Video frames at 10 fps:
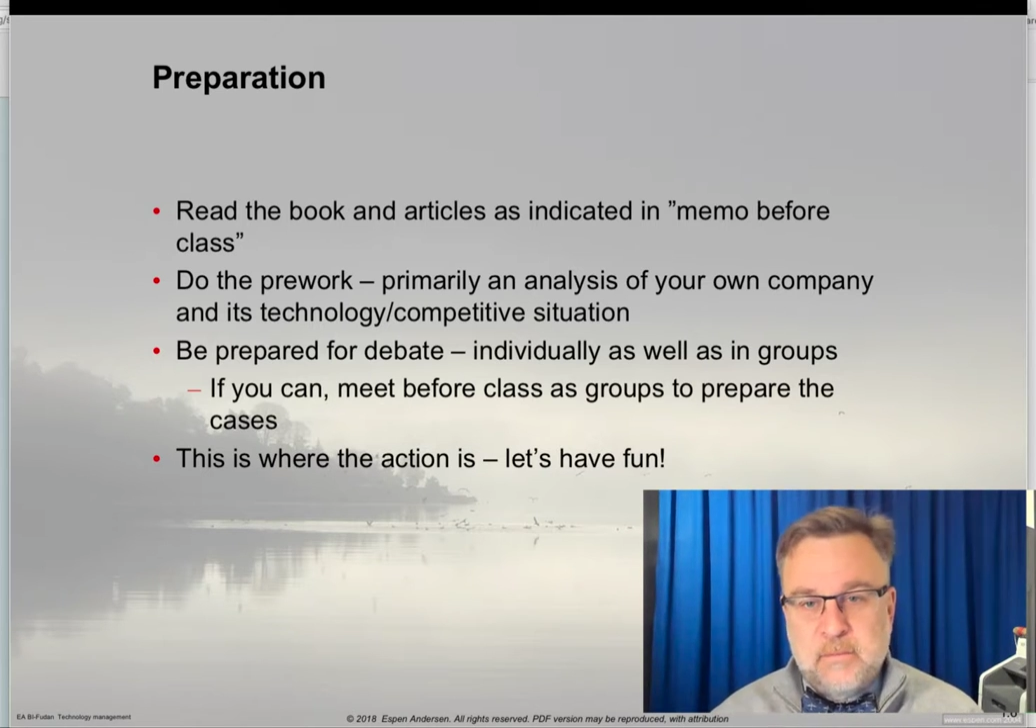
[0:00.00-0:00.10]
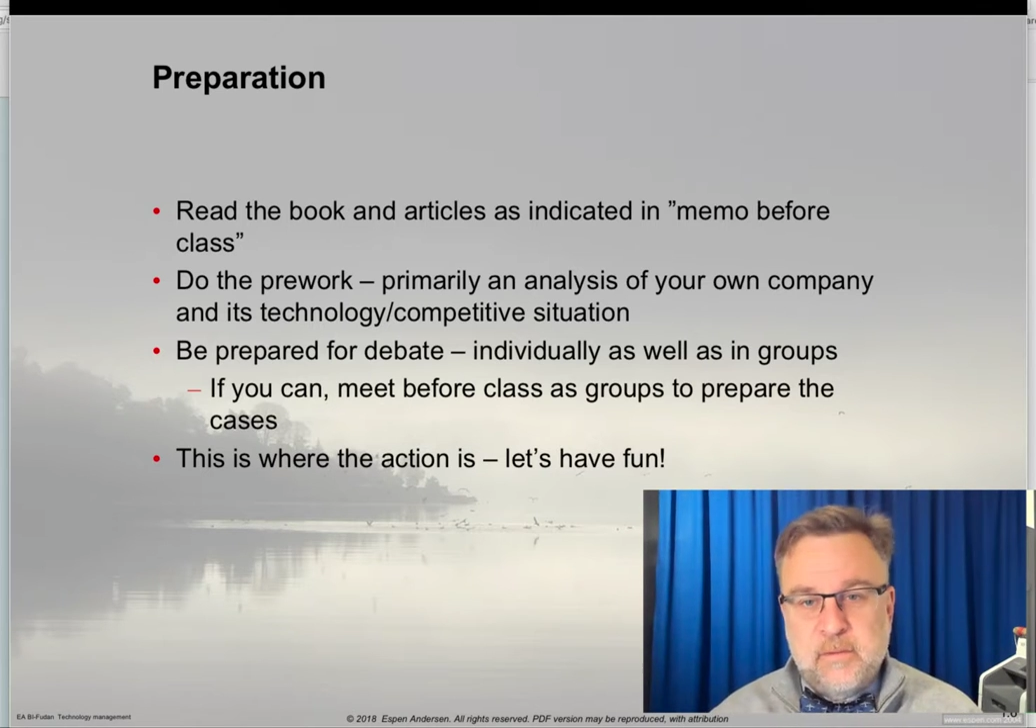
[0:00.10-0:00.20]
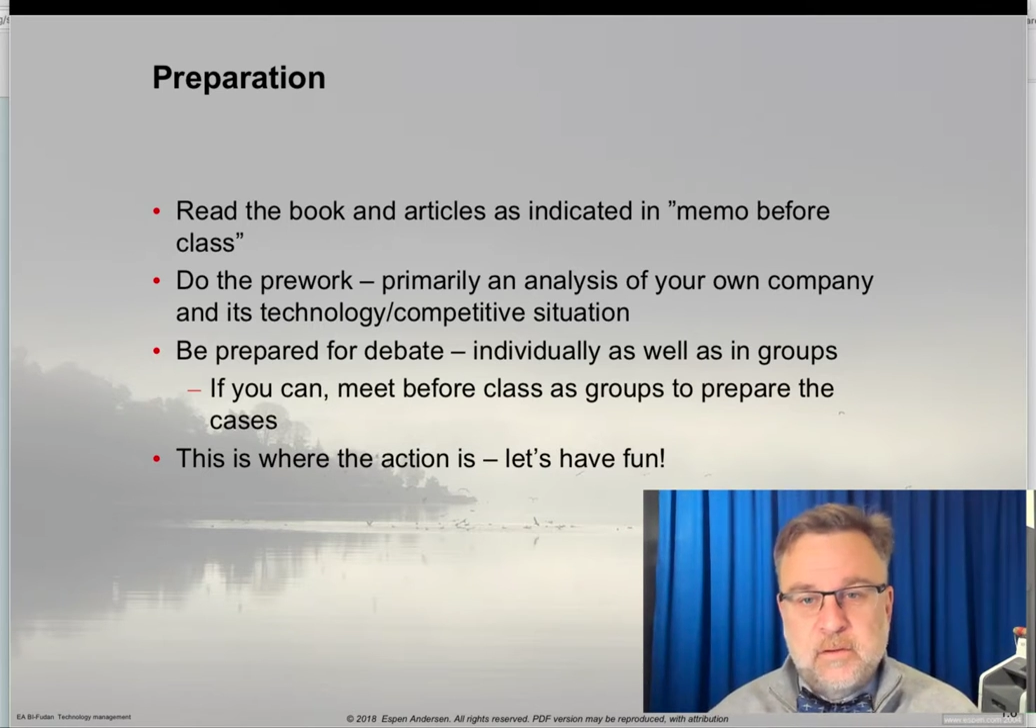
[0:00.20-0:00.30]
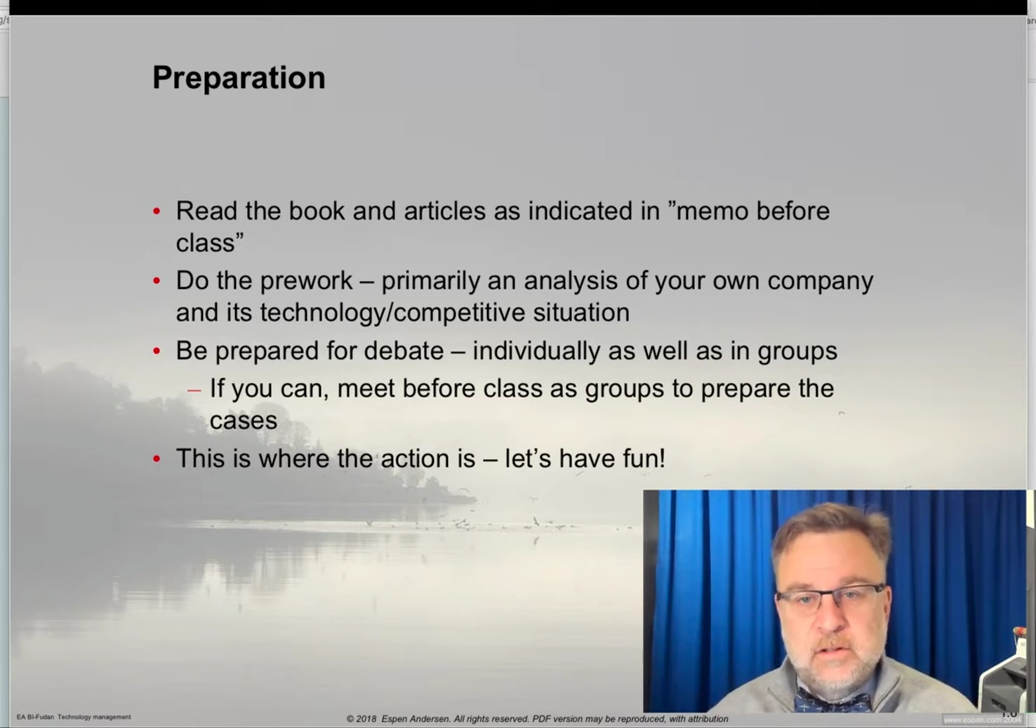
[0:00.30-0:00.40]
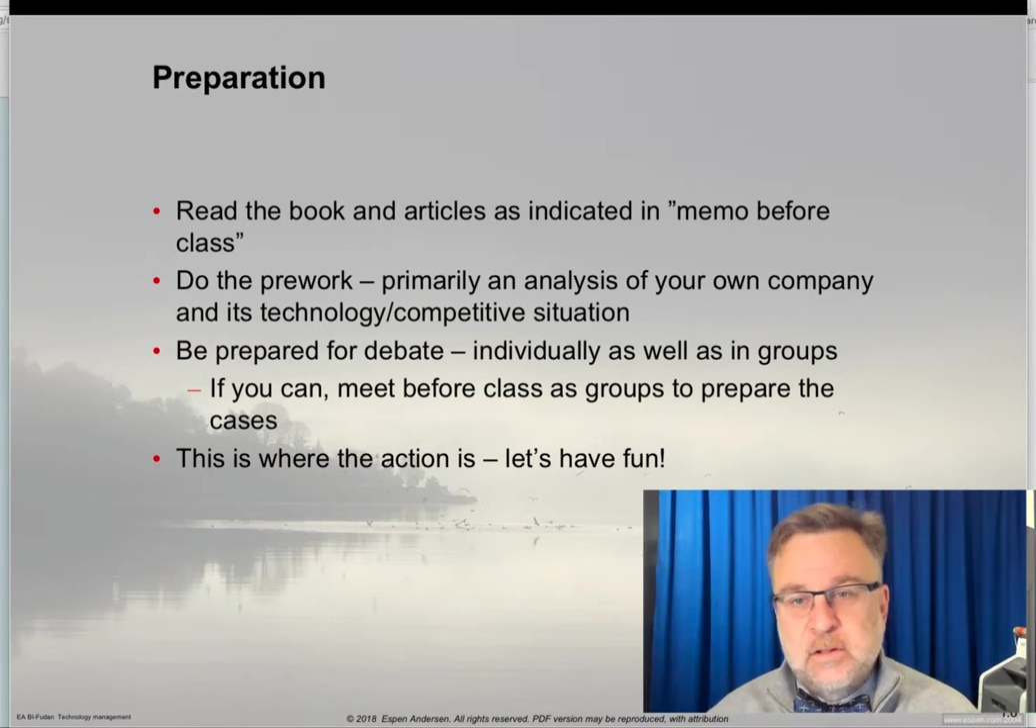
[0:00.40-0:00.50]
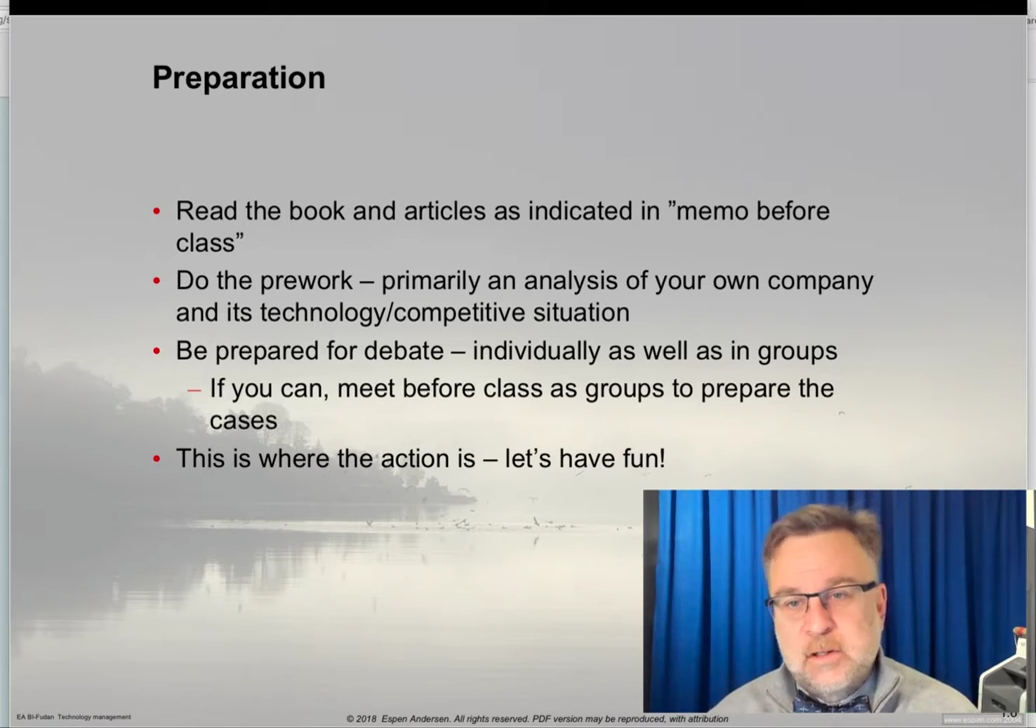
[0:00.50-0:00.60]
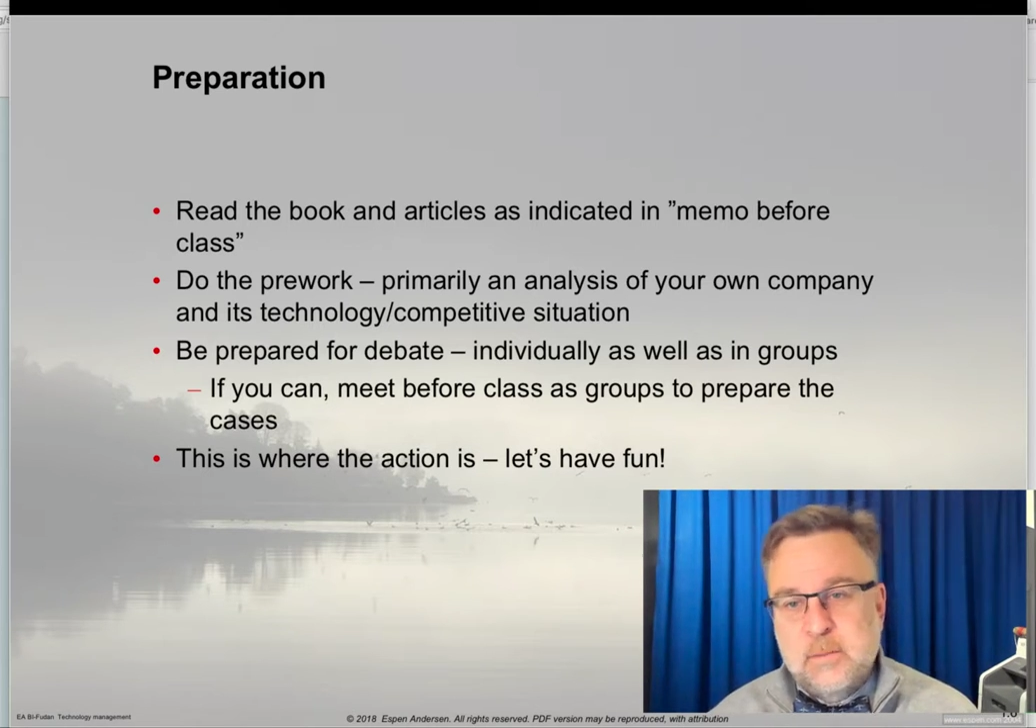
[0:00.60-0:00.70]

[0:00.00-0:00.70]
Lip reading: functional